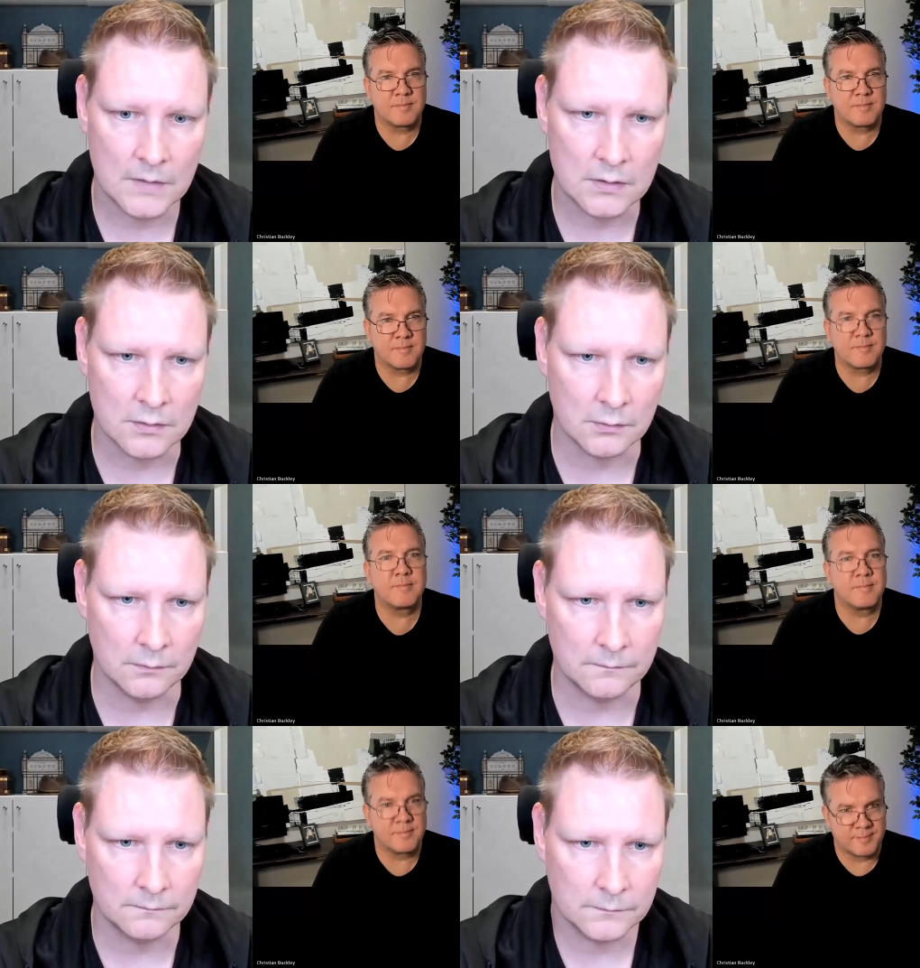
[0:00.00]

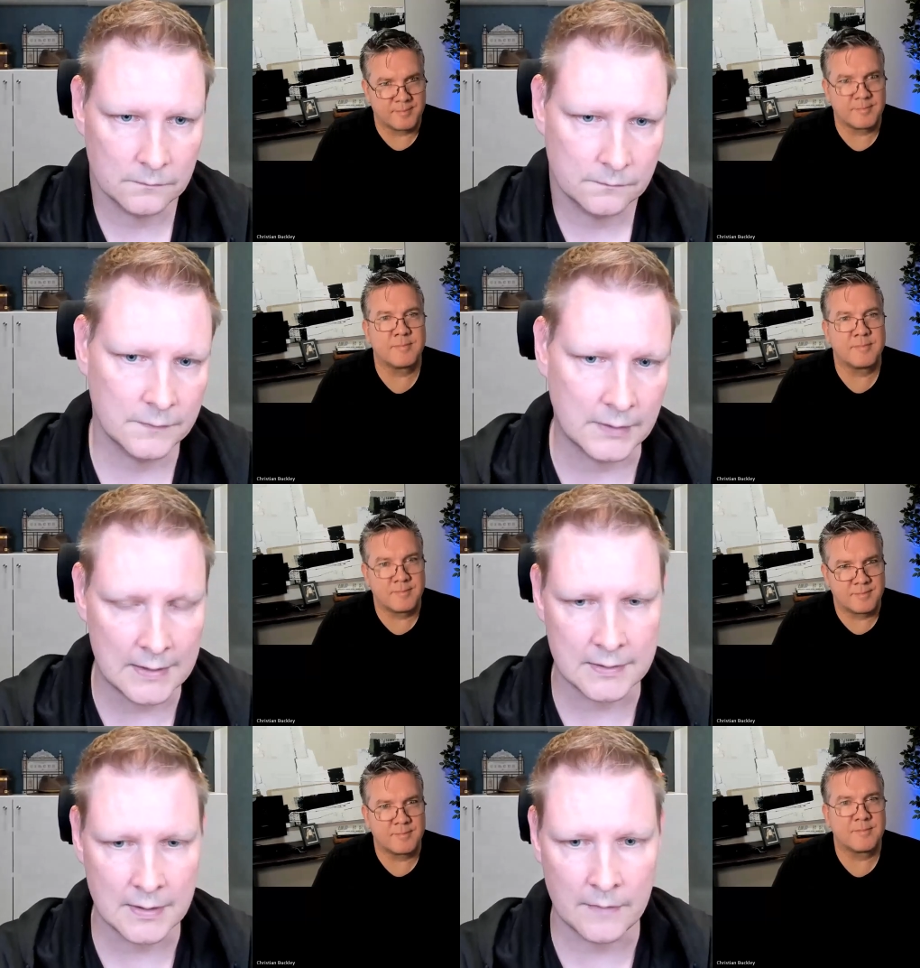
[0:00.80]
Speaker 1: So
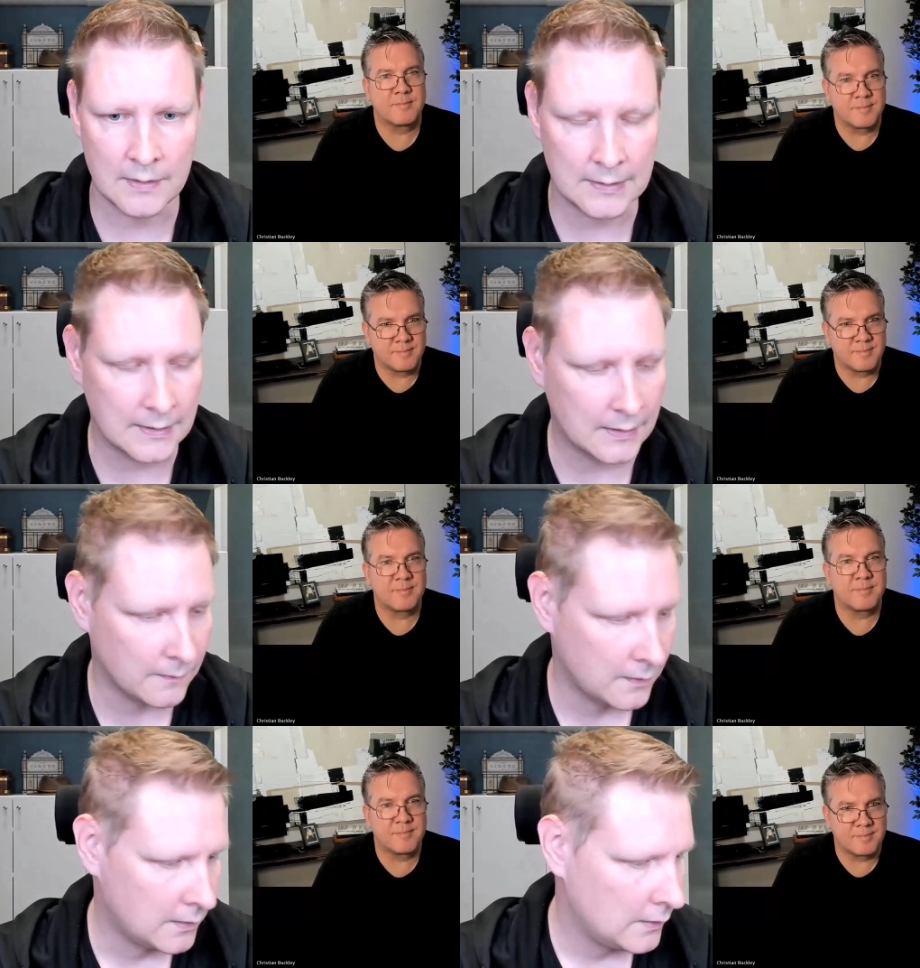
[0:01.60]
that is something that I,
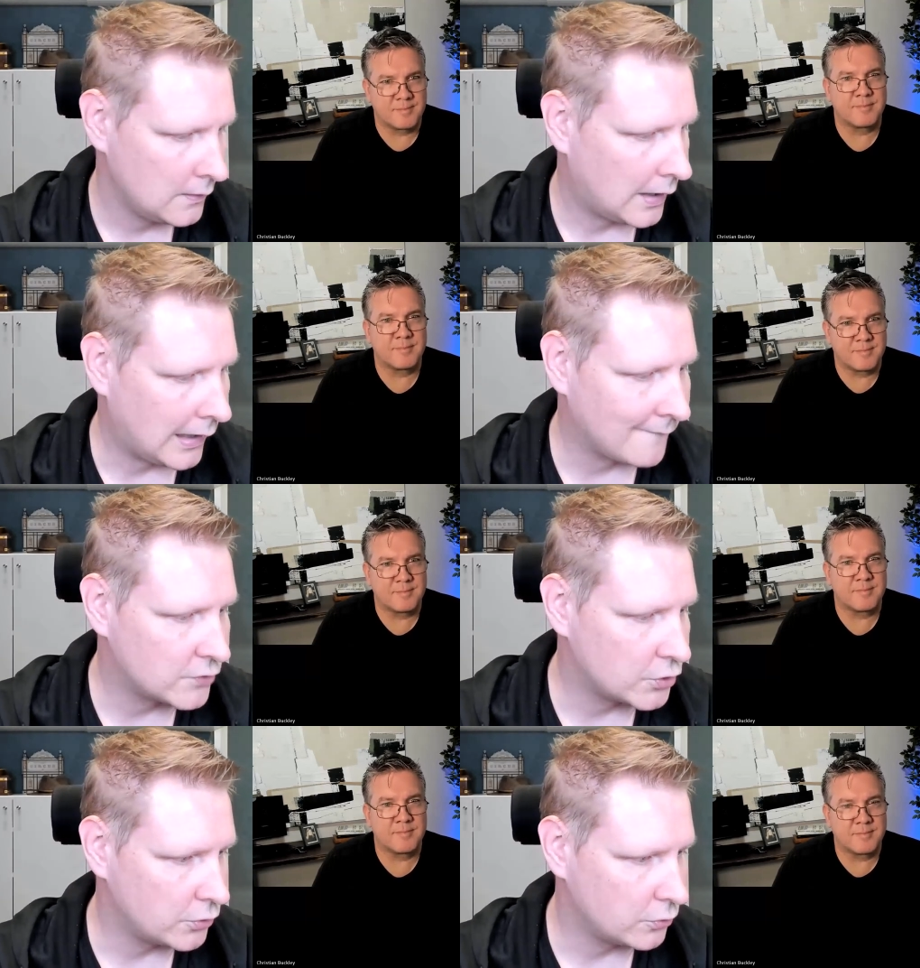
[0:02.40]
I
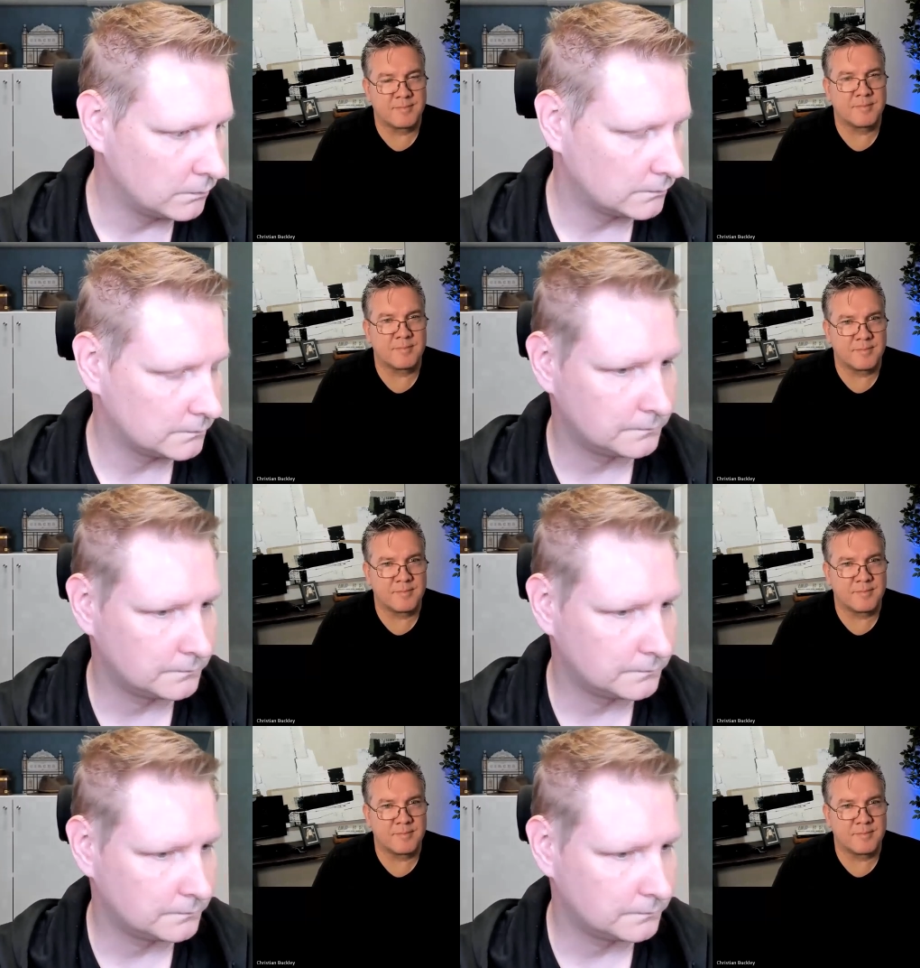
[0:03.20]
love to do.